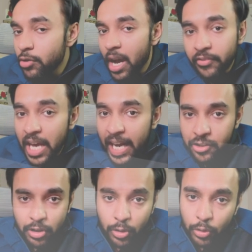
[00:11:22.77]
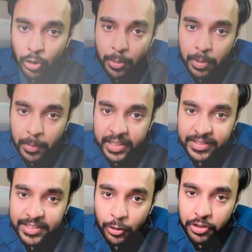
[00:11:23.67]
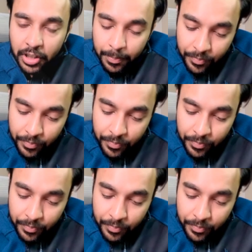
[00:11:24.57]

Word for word: have the actual code to implement this solution.